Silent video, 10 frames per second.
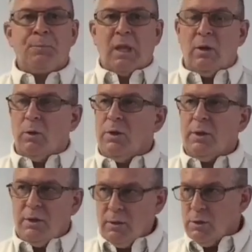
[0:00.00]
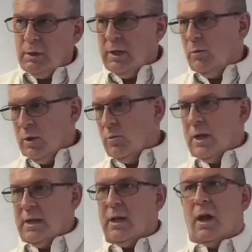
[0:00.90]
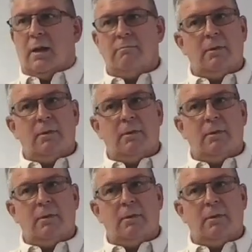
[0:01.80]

You know, there's only one way to God.